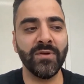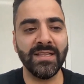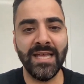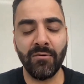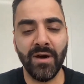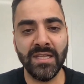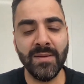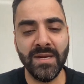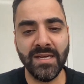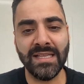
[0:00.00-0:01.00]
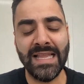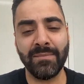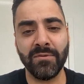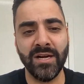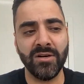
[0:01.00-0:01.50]
and we allow unlimited
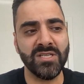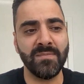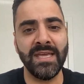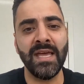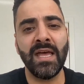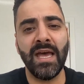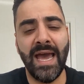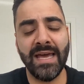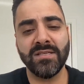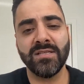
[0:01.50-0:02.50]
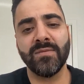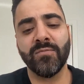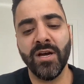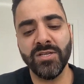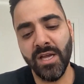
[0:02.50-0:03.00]
collaborators to be added to
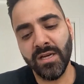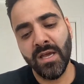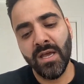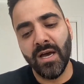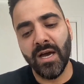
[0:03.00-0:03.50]
the project.